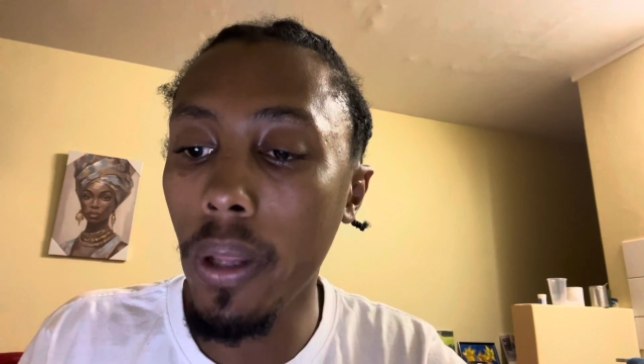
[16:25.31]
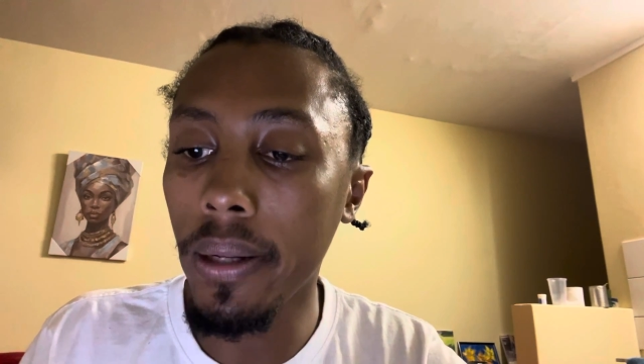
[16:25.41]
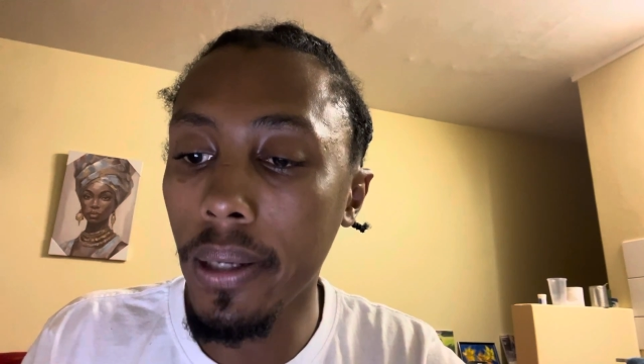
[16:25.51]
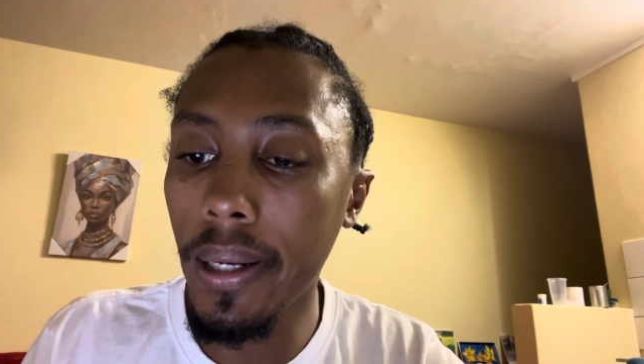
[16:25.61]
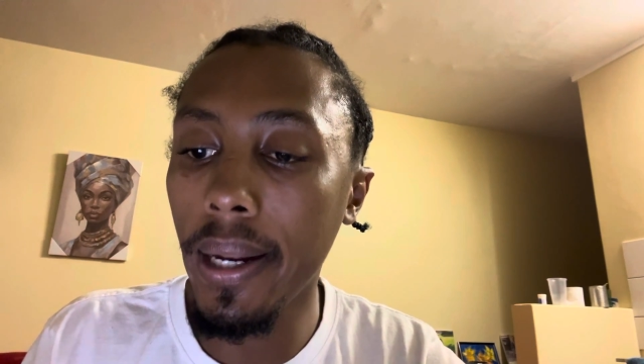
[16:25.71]

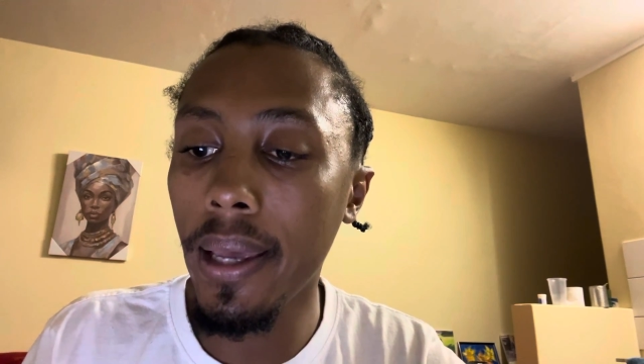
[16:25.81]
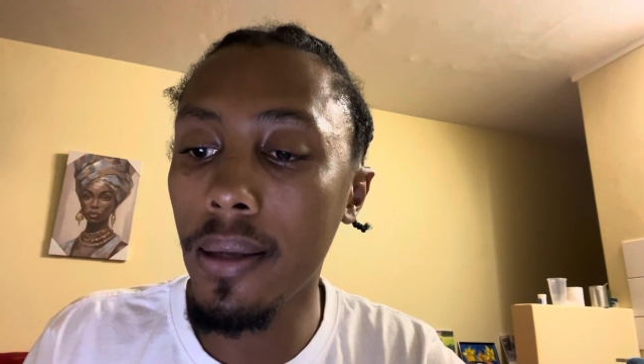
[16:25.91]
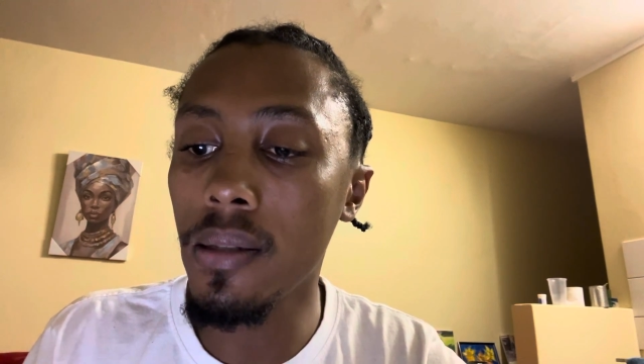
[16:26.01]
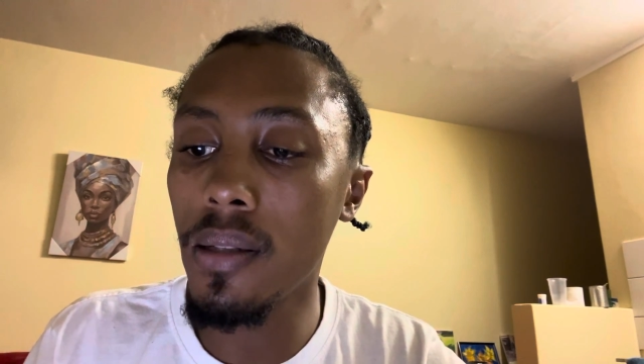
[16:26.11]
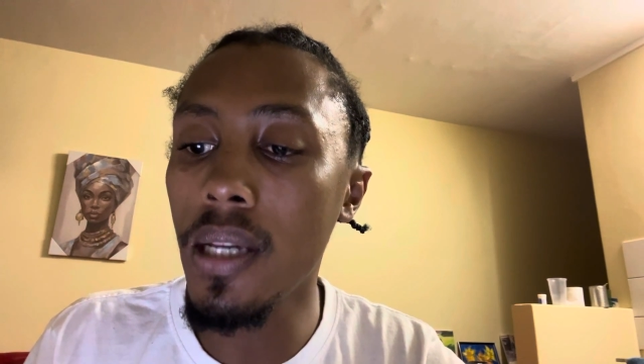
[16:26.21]
and Claire
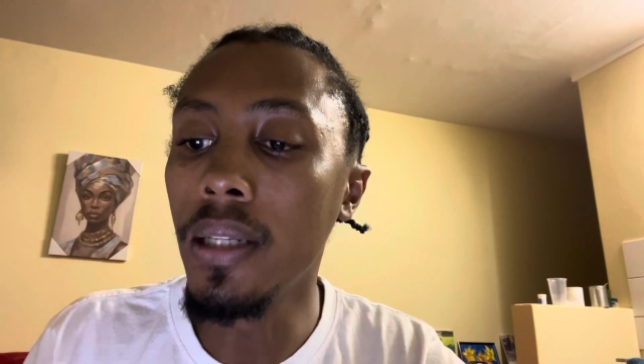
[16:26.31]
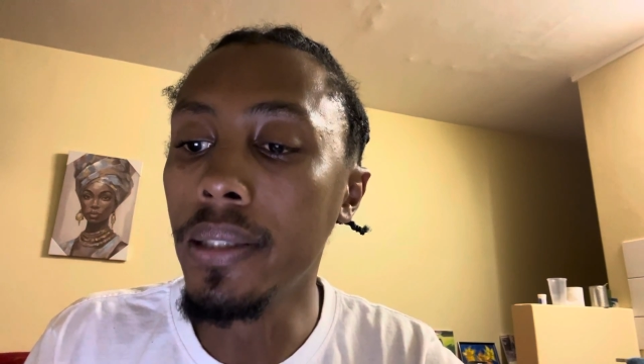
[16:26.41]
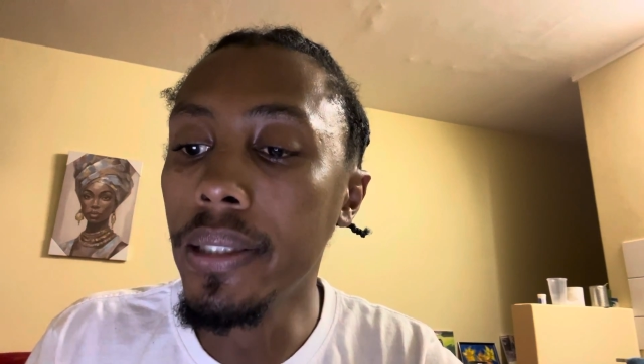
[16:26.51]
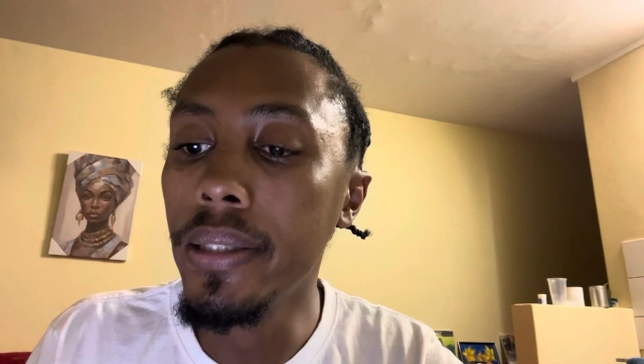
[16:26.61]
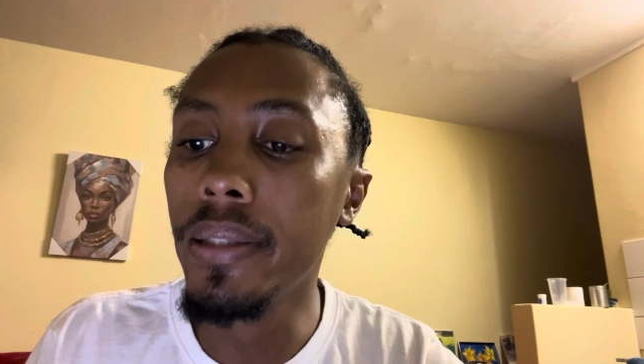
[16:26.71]
is
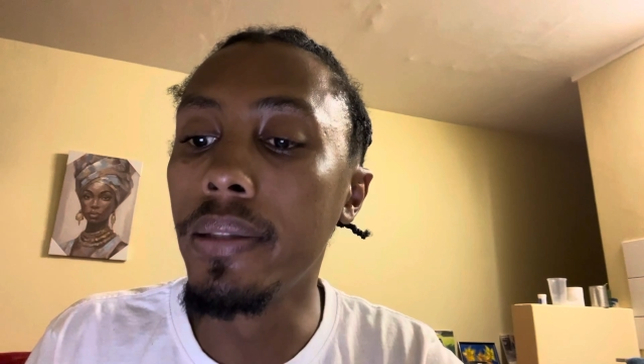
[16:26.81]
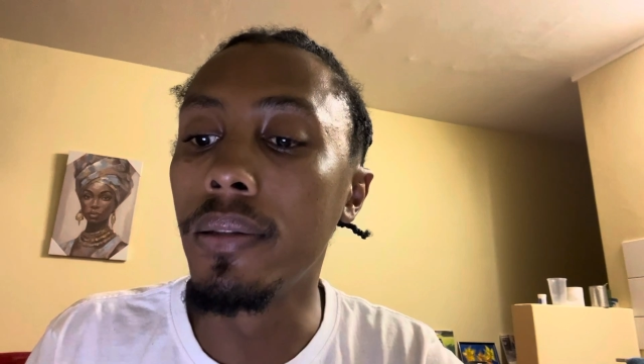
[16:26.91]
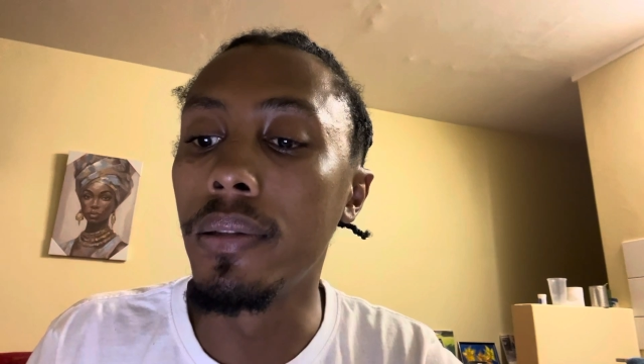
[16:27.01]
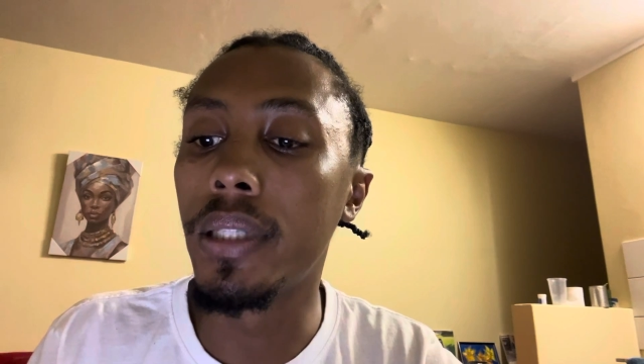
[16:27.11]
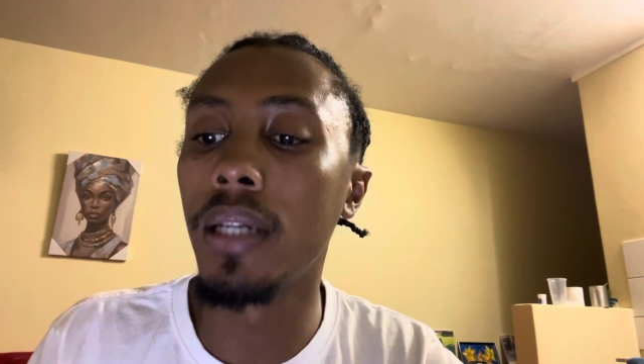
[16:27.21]

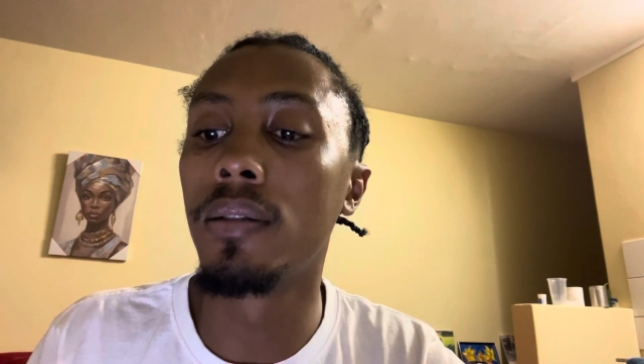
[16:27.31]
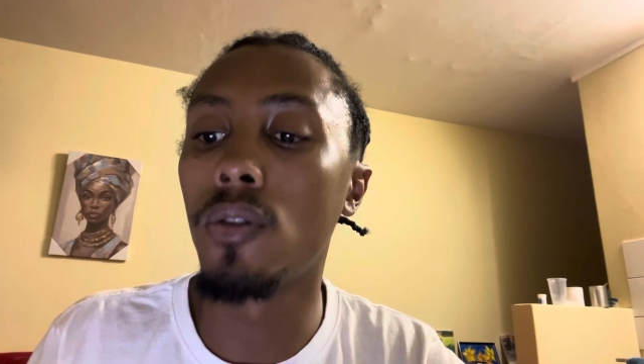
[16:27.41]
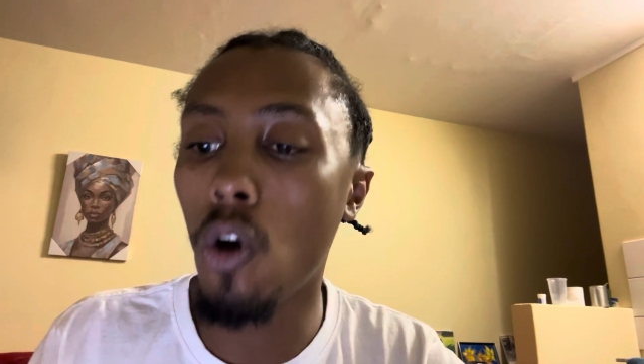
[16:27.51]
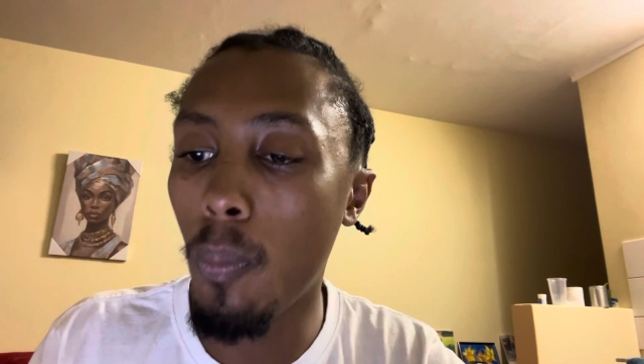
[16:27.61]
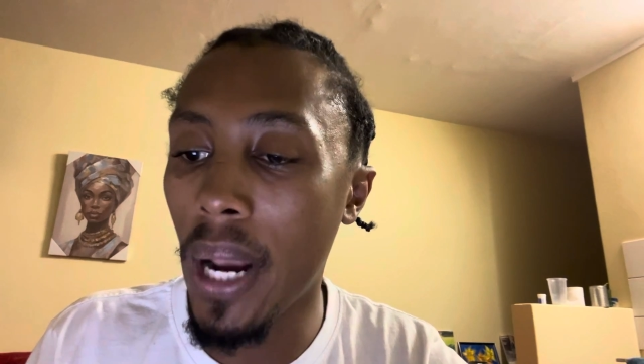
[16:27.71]
in
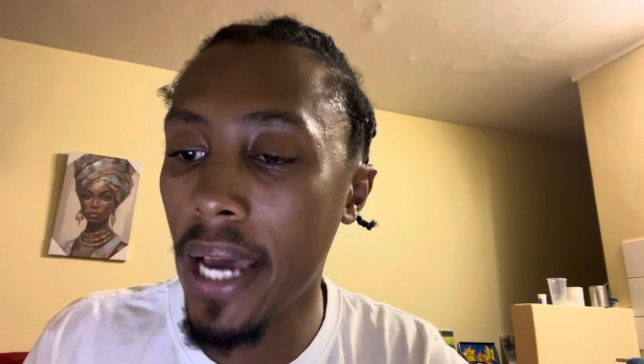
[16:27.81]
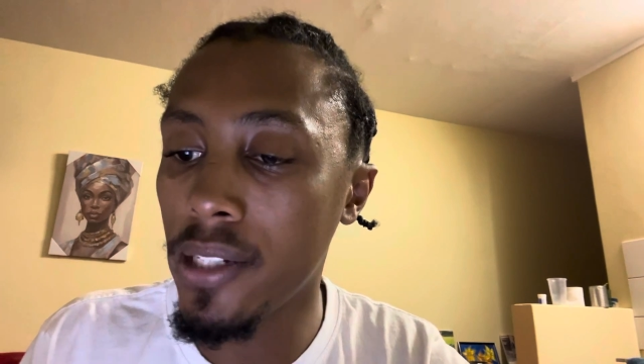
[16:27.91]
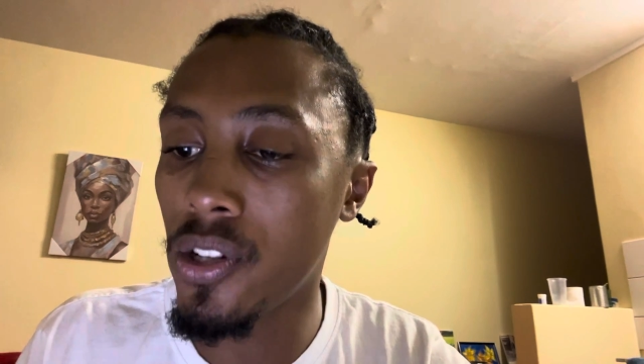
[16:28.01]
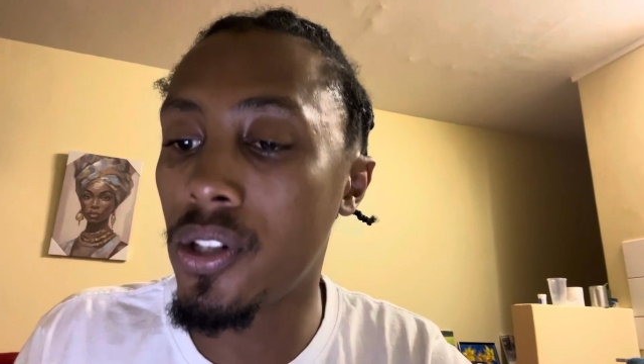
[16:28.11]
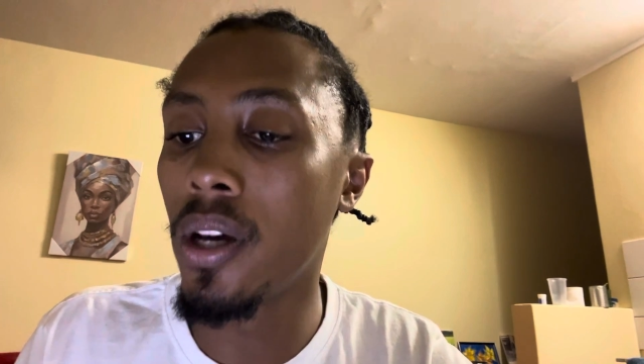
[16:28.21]
turn
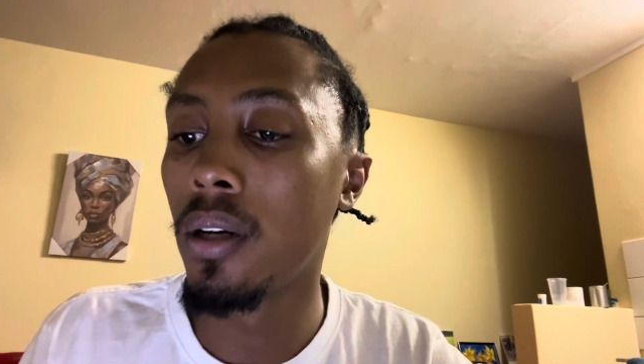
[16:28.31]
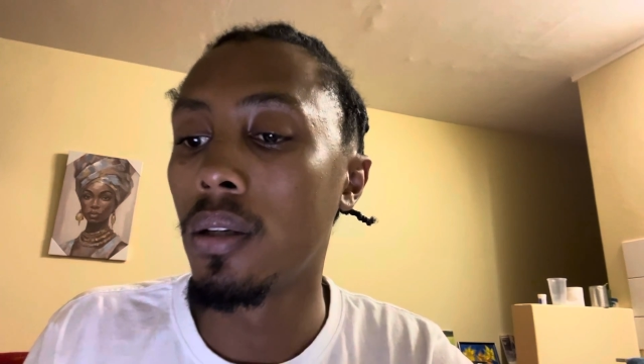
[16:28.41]
obliged